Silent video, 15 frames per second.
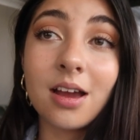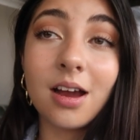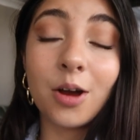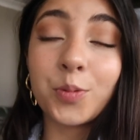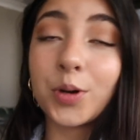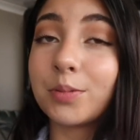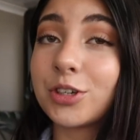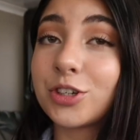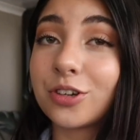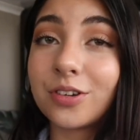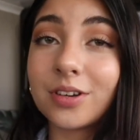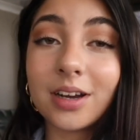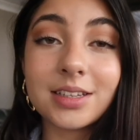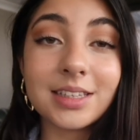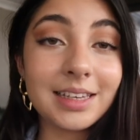I'll probably show
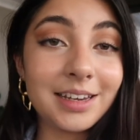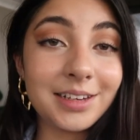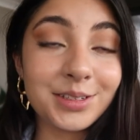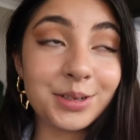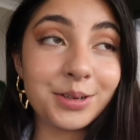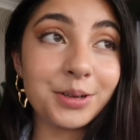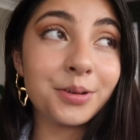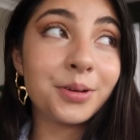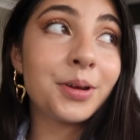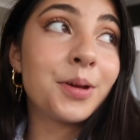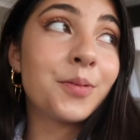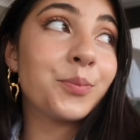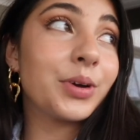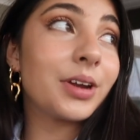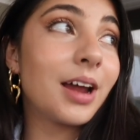you guys later,
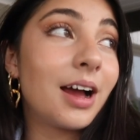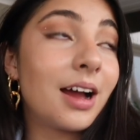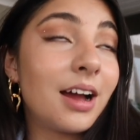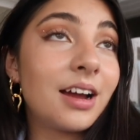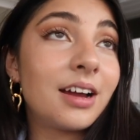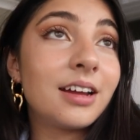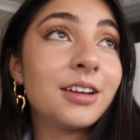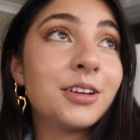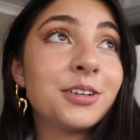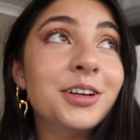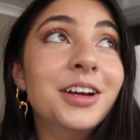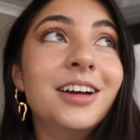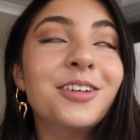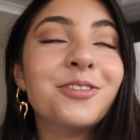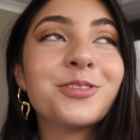but I
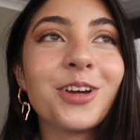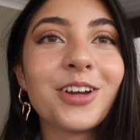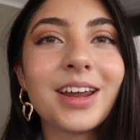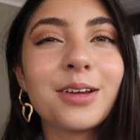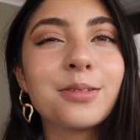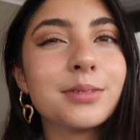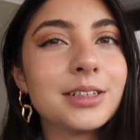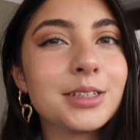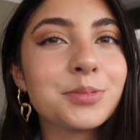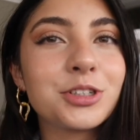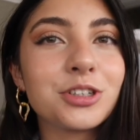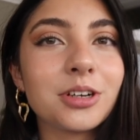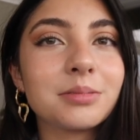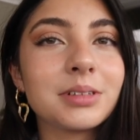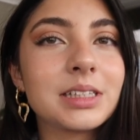have not had winter
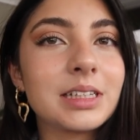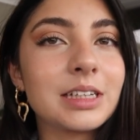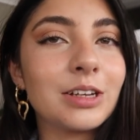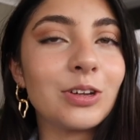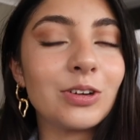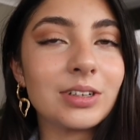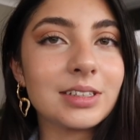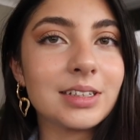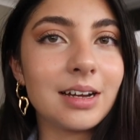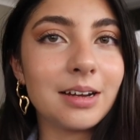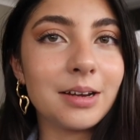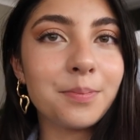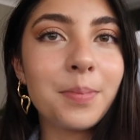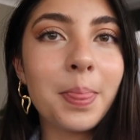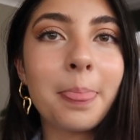pajamas in a long
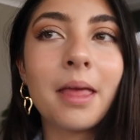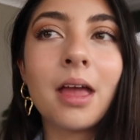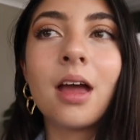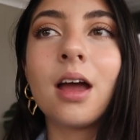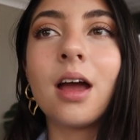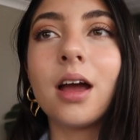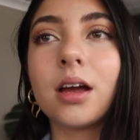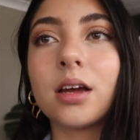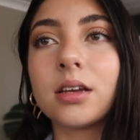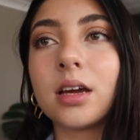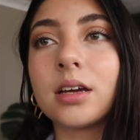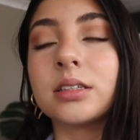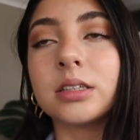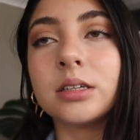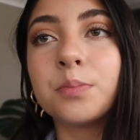time. And
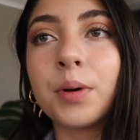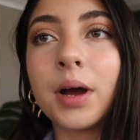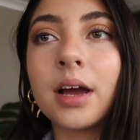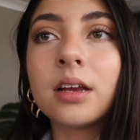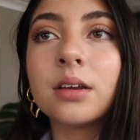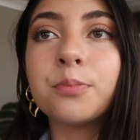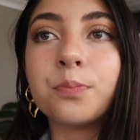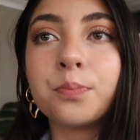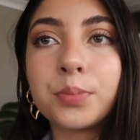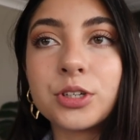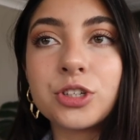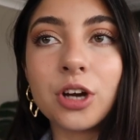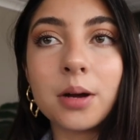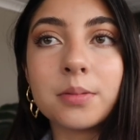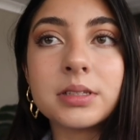I did buy
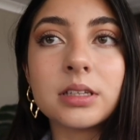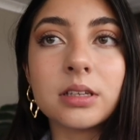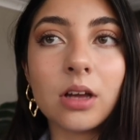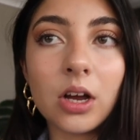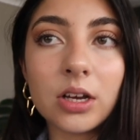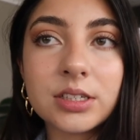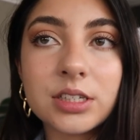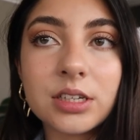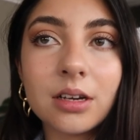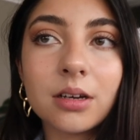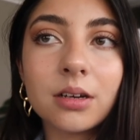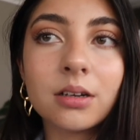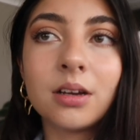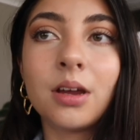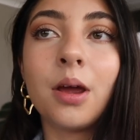pajamas last
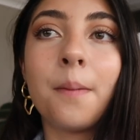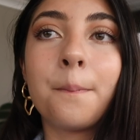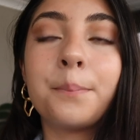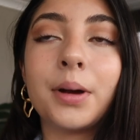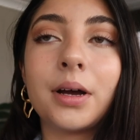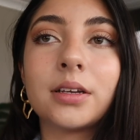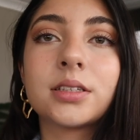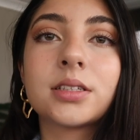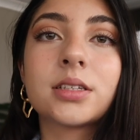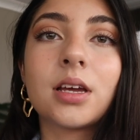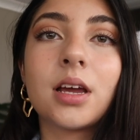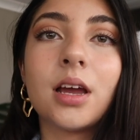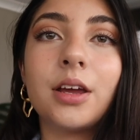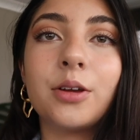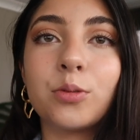year, but
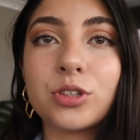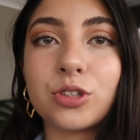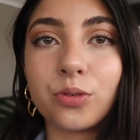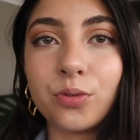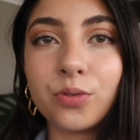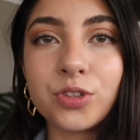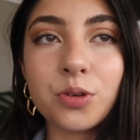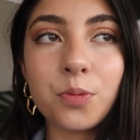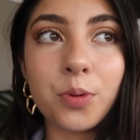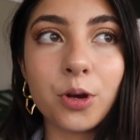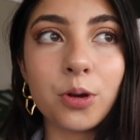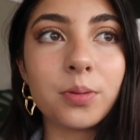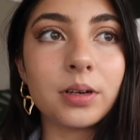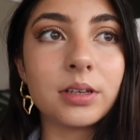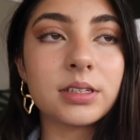it was off
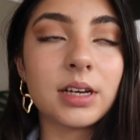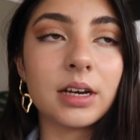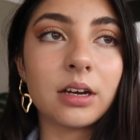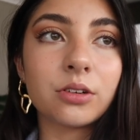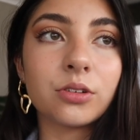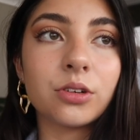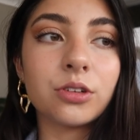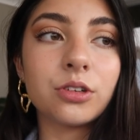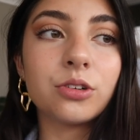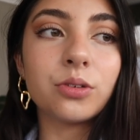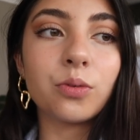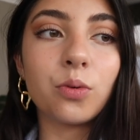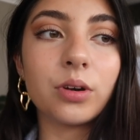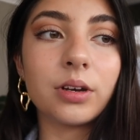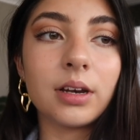Superbulous and I couldn't
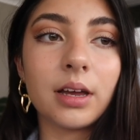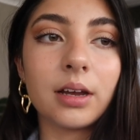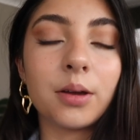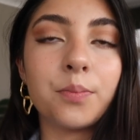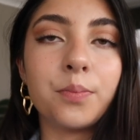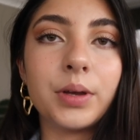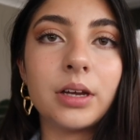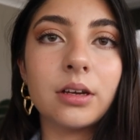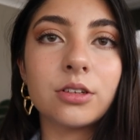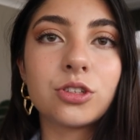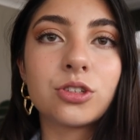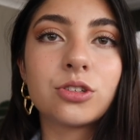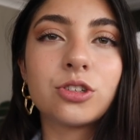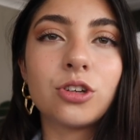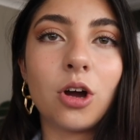order like a bigger
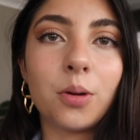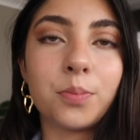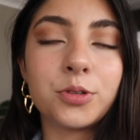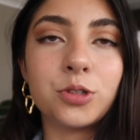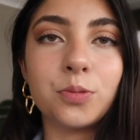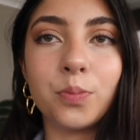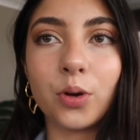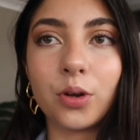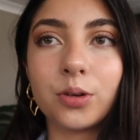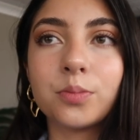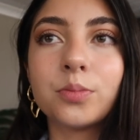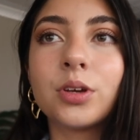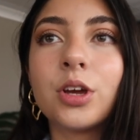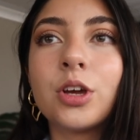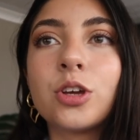top to
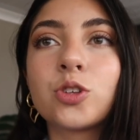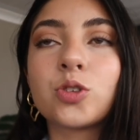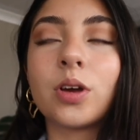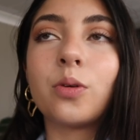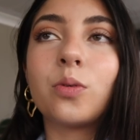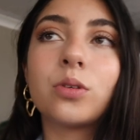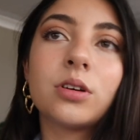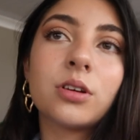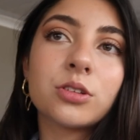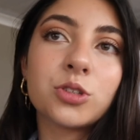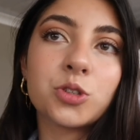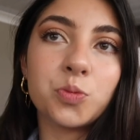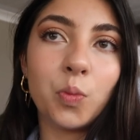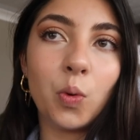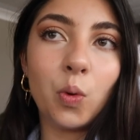bottom, so I ordered a
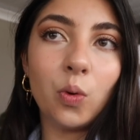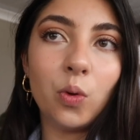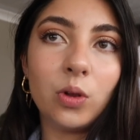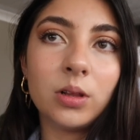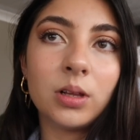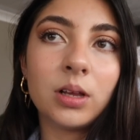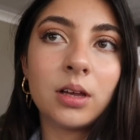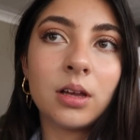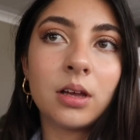small.